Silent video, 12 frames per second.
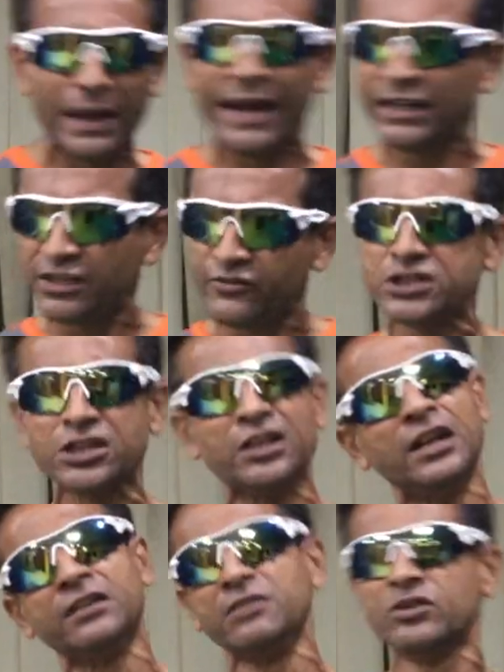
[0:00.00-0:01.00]
played
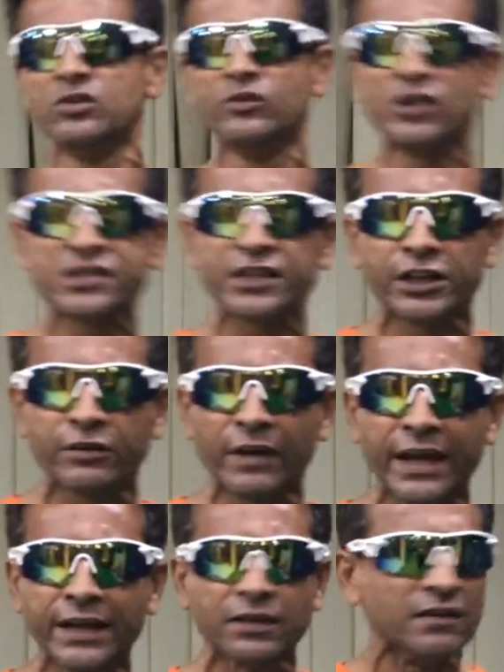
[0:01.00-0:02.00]
division and university
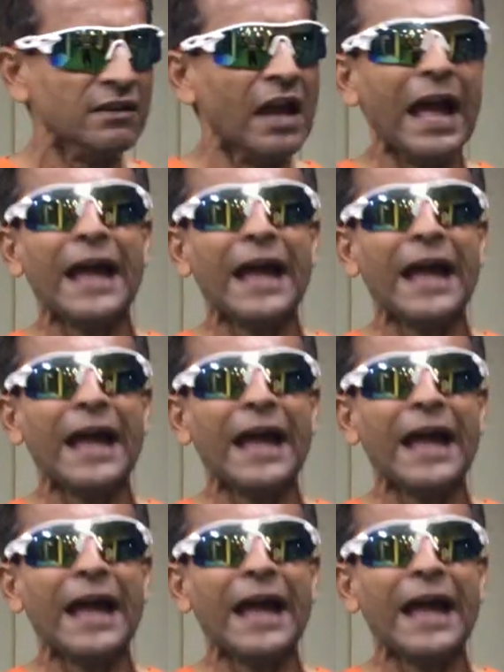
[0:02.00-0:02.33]
cricket.